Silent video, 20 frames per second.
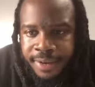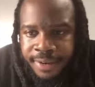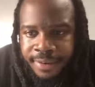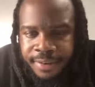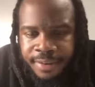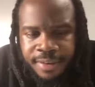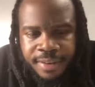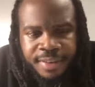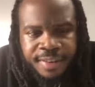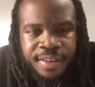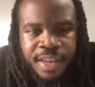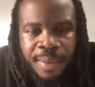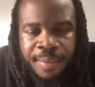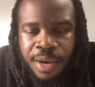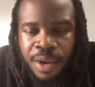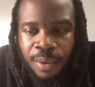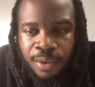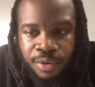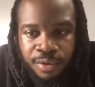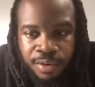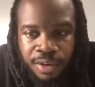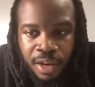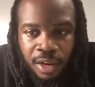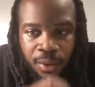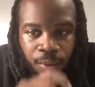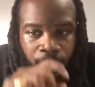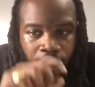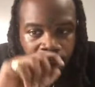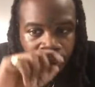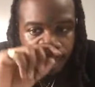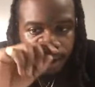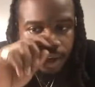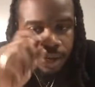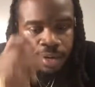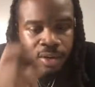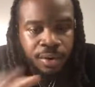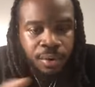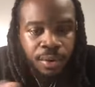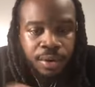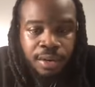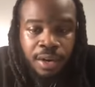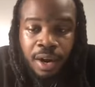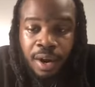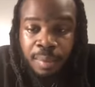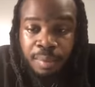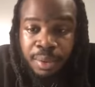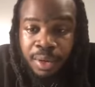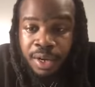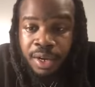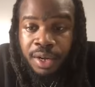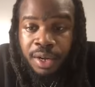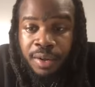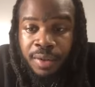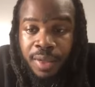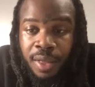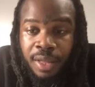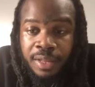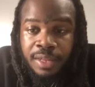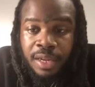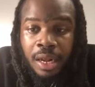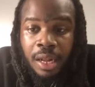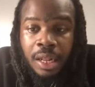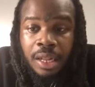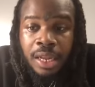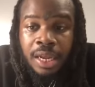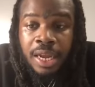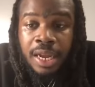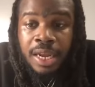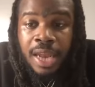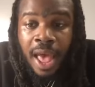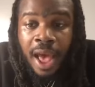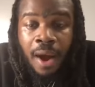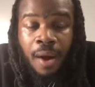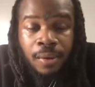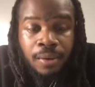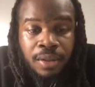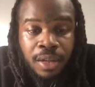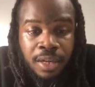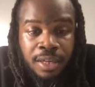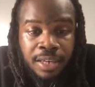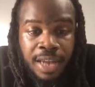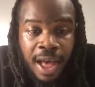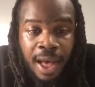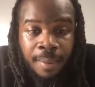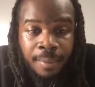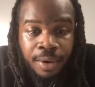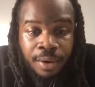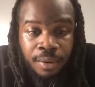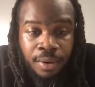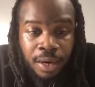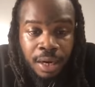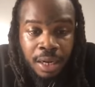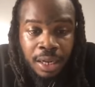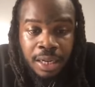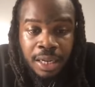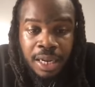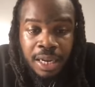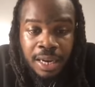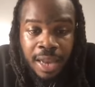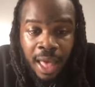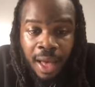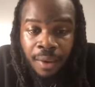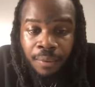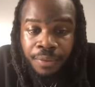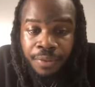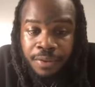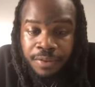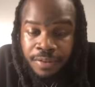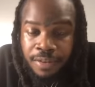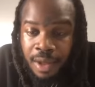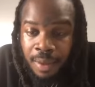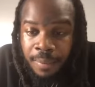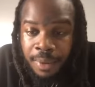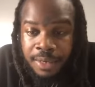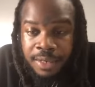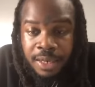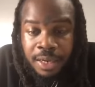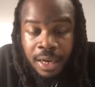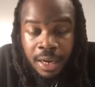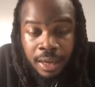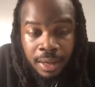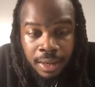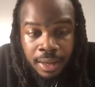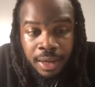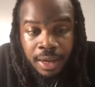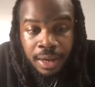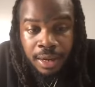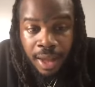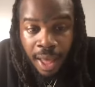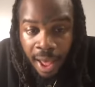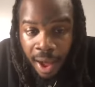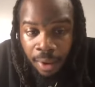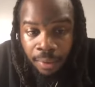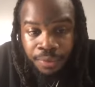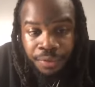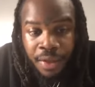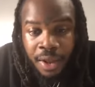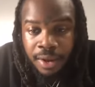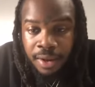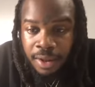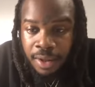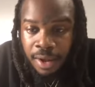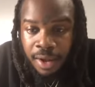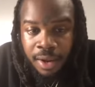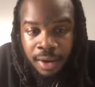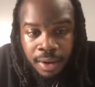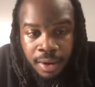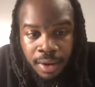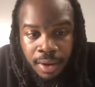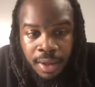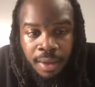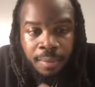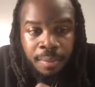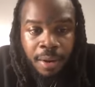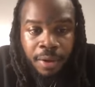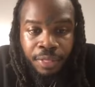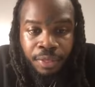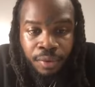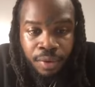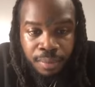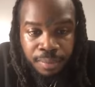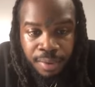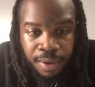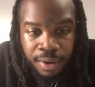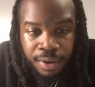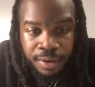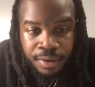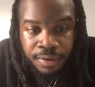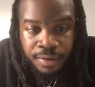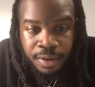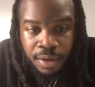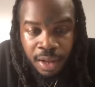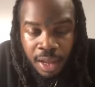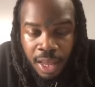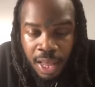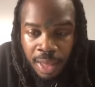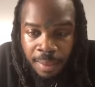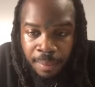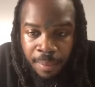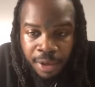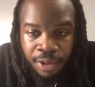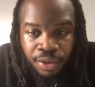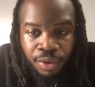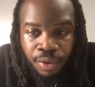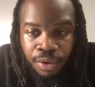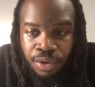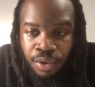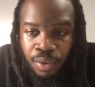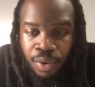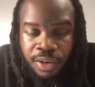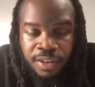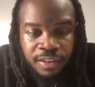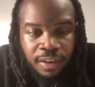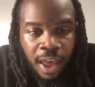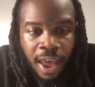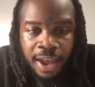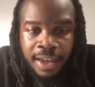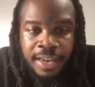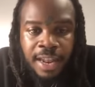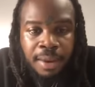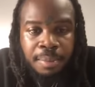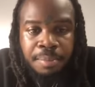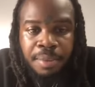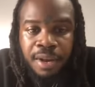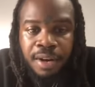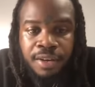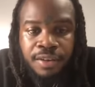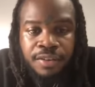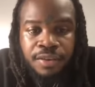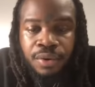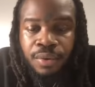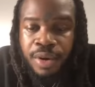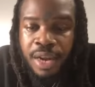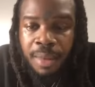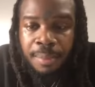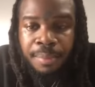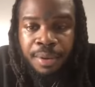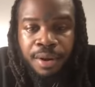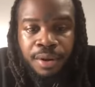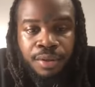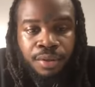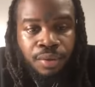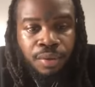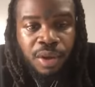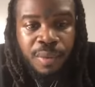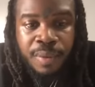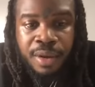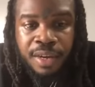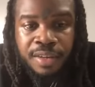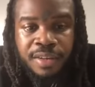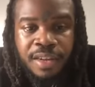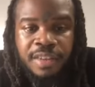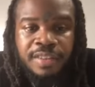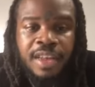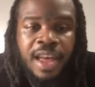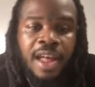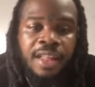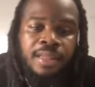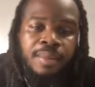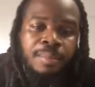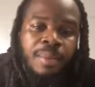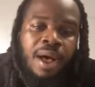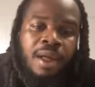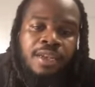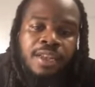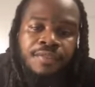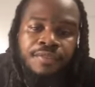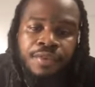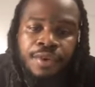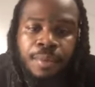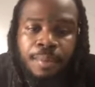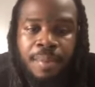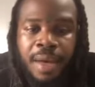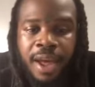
Just let me know what you're dealing with, and we can do it there. But to clean out the abdominal, to clean out the stomach, to clean out that gut, my 3 bitters. And make sure you attack that bitter 2 and that bitter 3, because that's got the bidiphilum